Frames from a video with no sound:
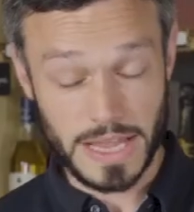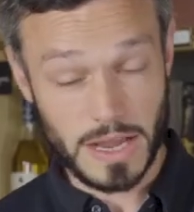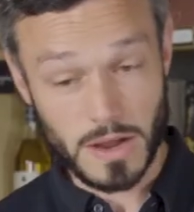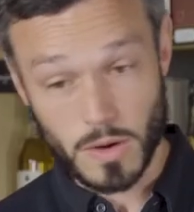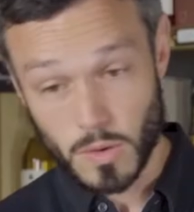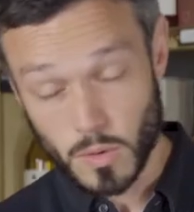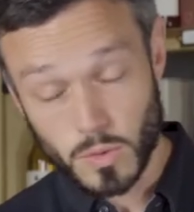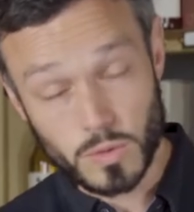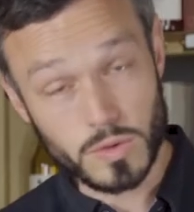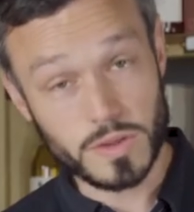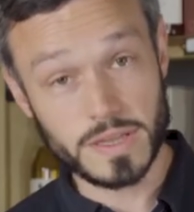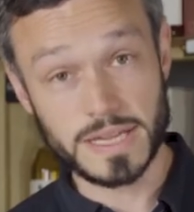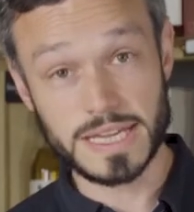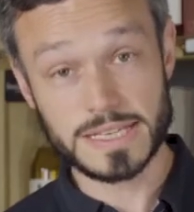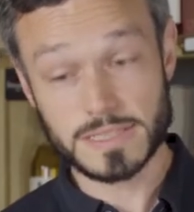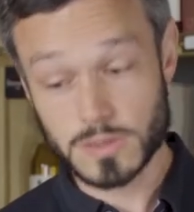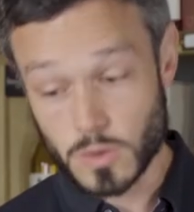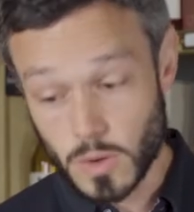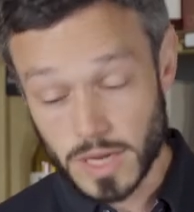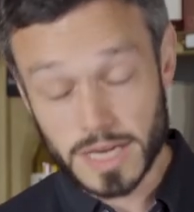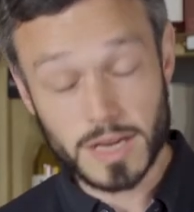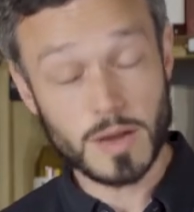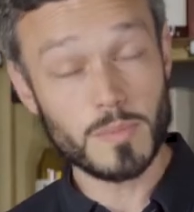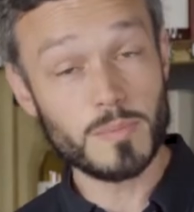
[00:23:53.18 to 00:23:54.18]
It's
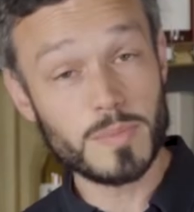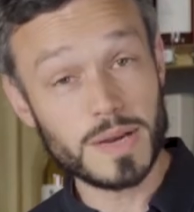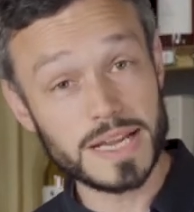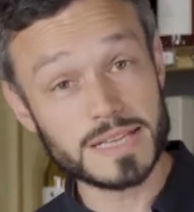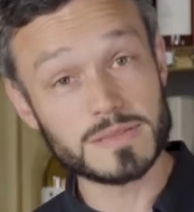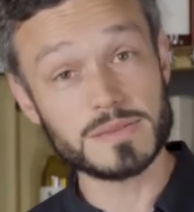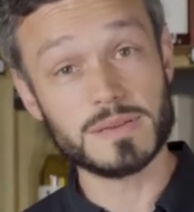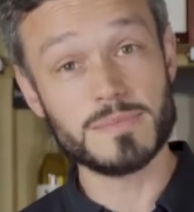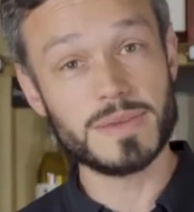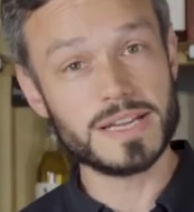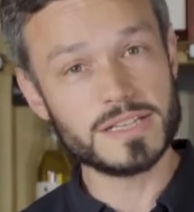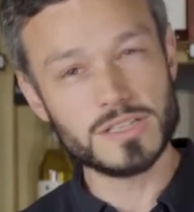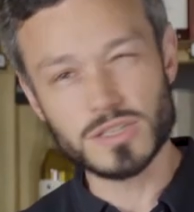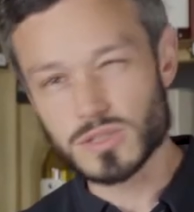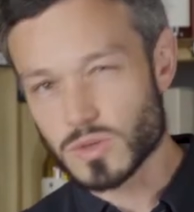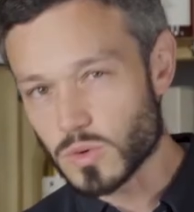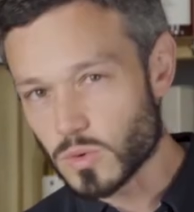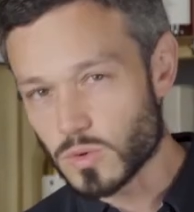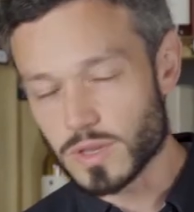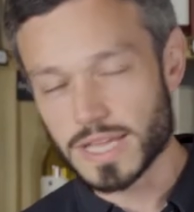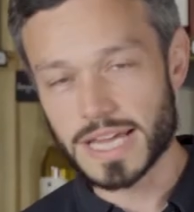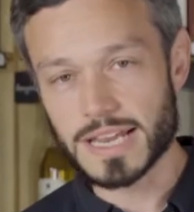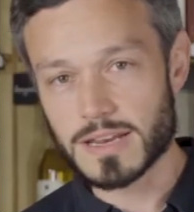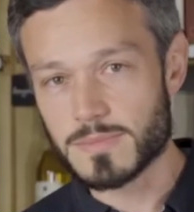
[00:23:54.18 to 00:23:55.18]
quite complex. It matches all
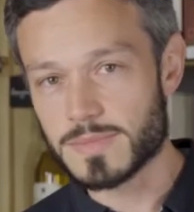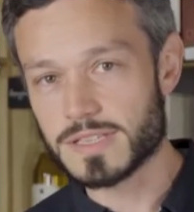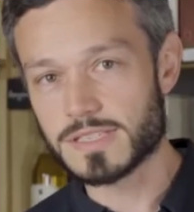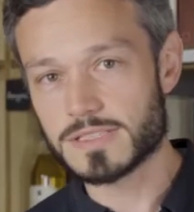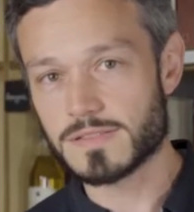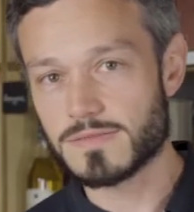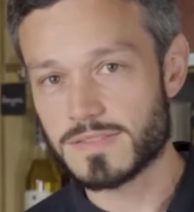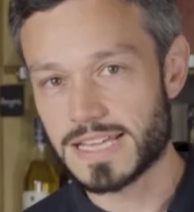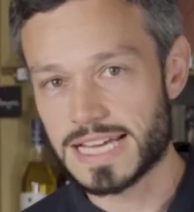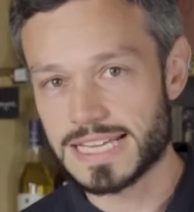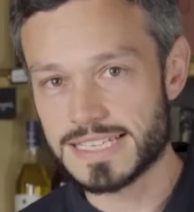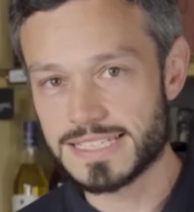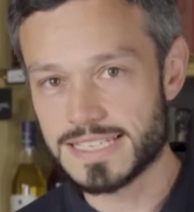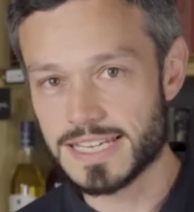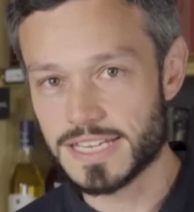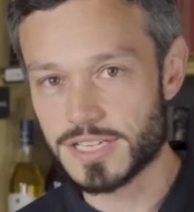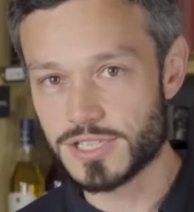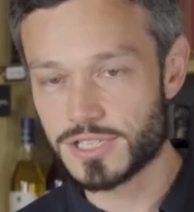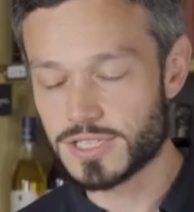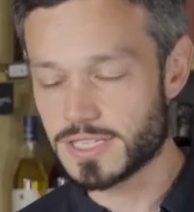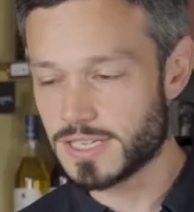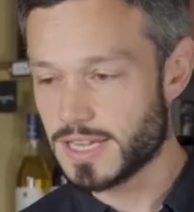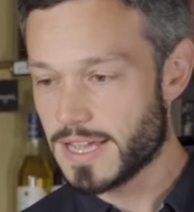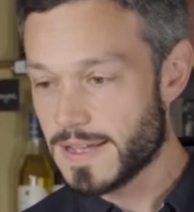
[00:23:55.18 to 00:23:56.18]
the elements of that
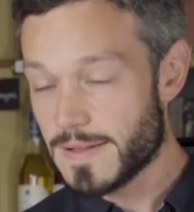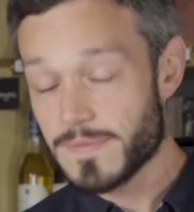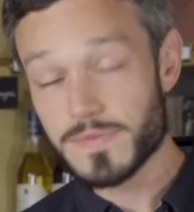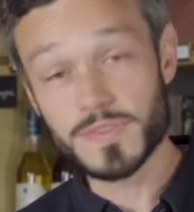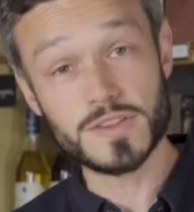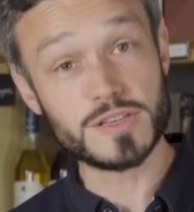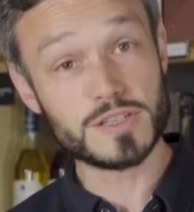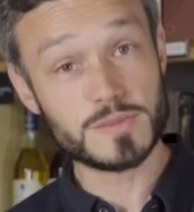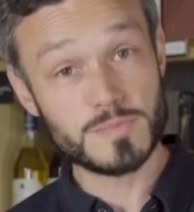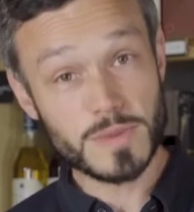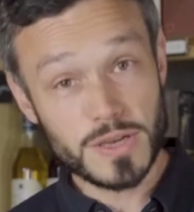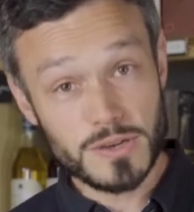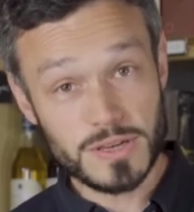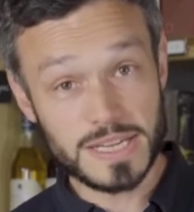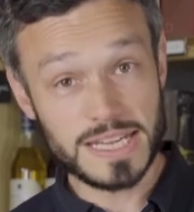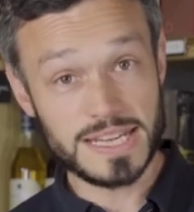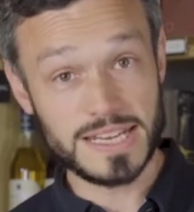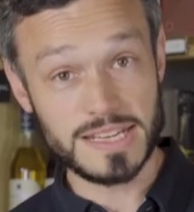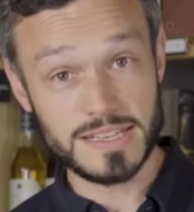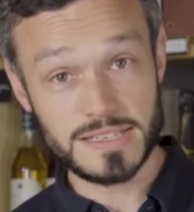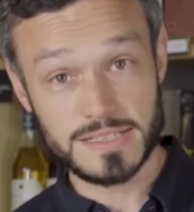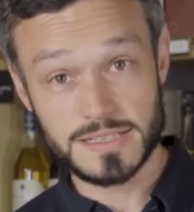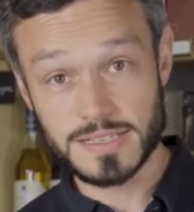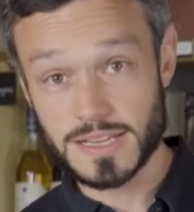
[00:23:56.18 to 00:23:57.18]
dish. The
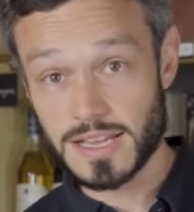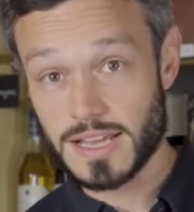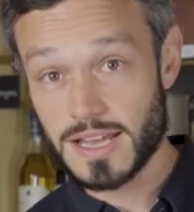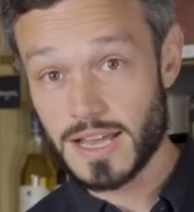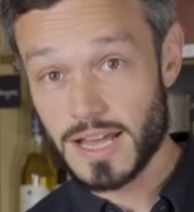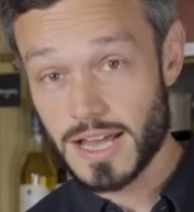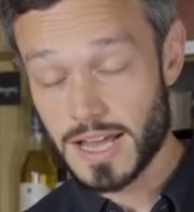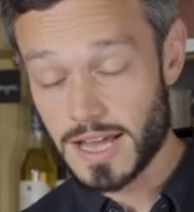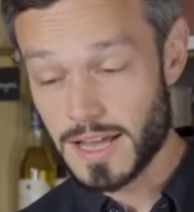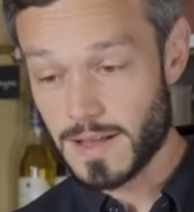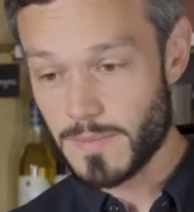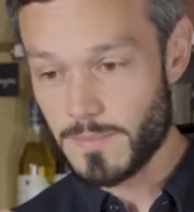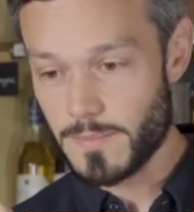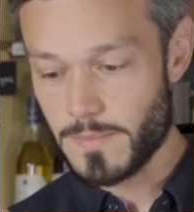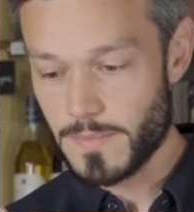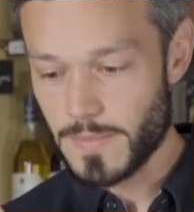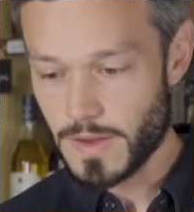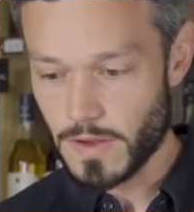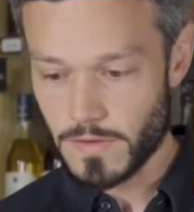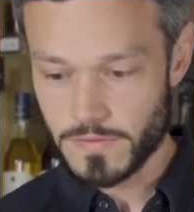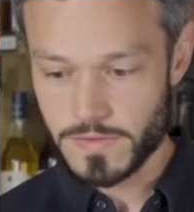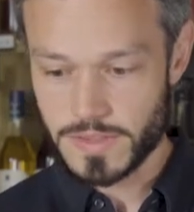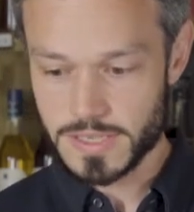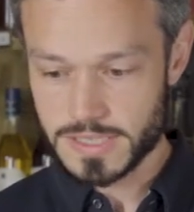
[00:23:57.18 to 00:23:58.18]
smokiness
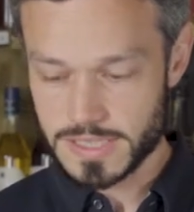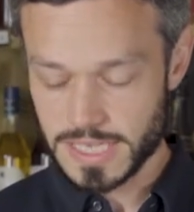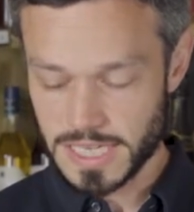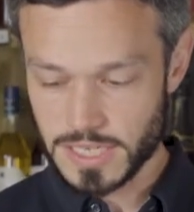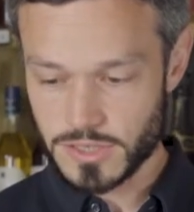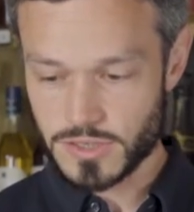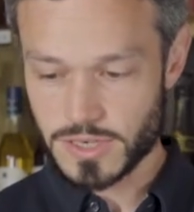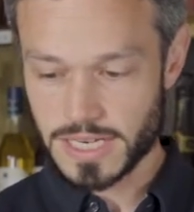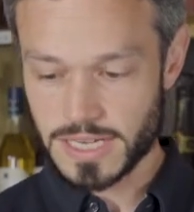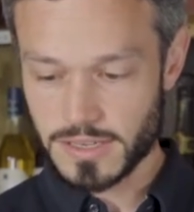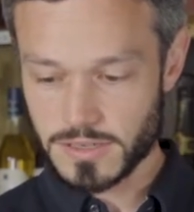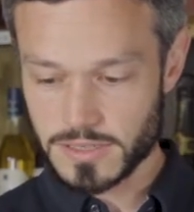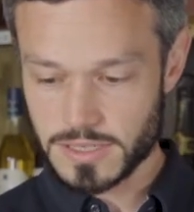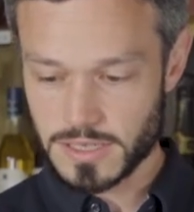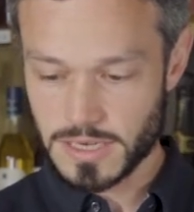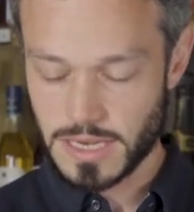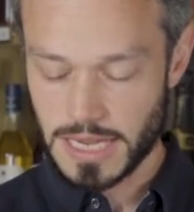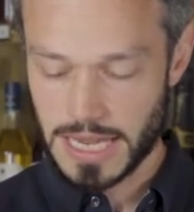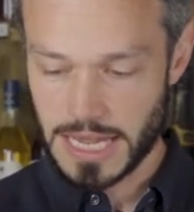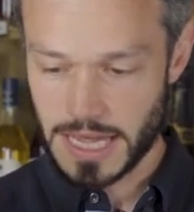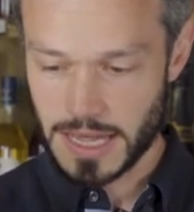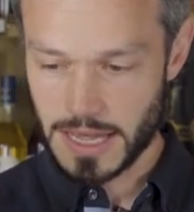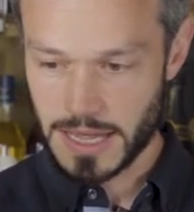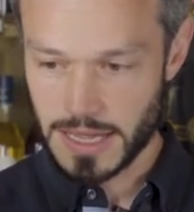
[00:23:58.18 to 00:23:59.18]
of the sea trout
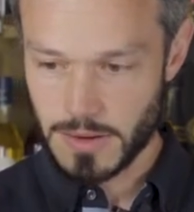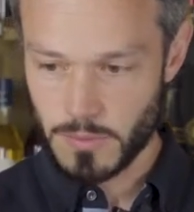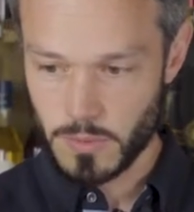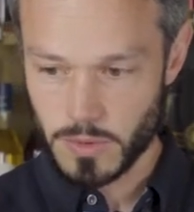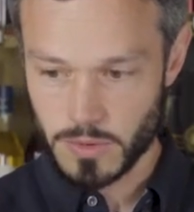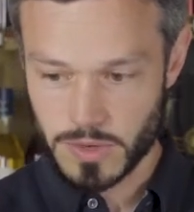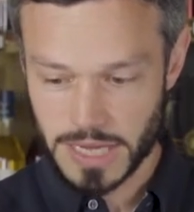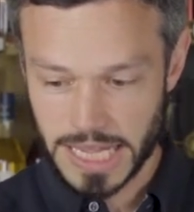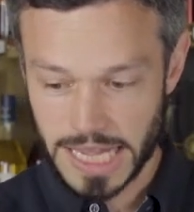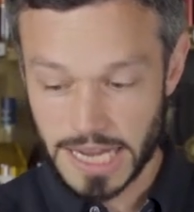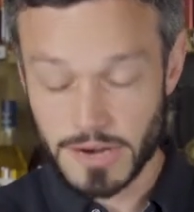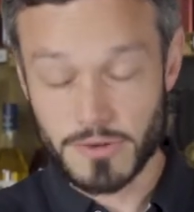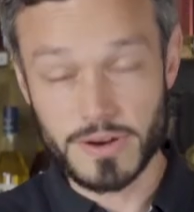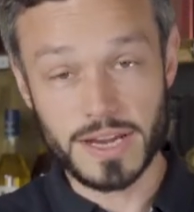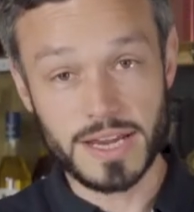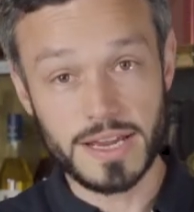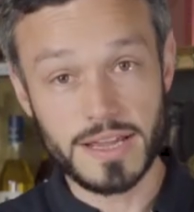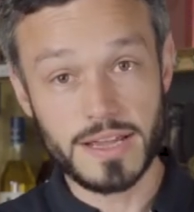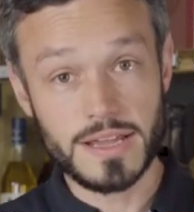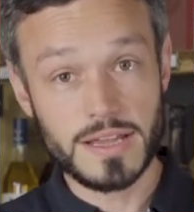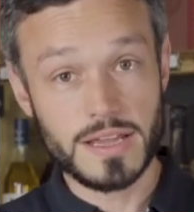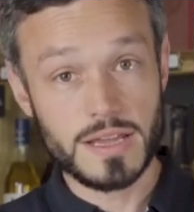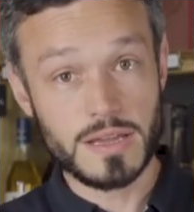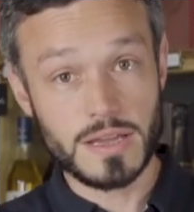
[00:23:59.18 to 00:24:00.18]
will carry
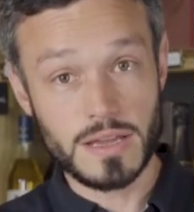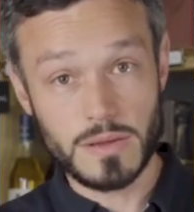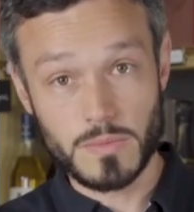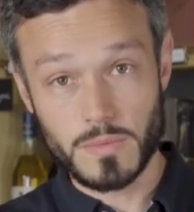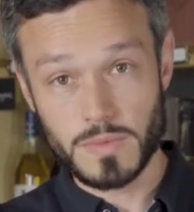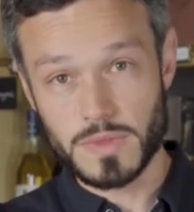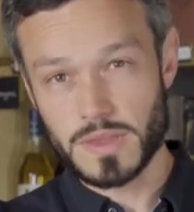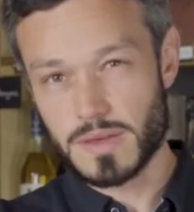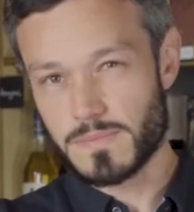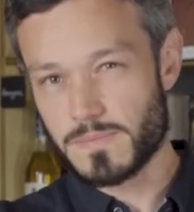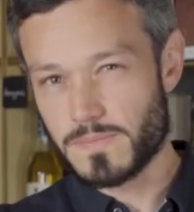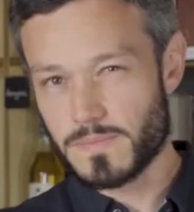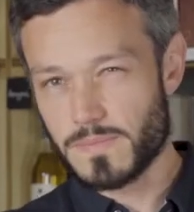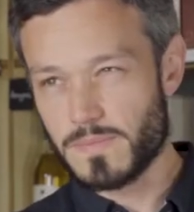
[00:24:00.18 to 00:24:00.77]
the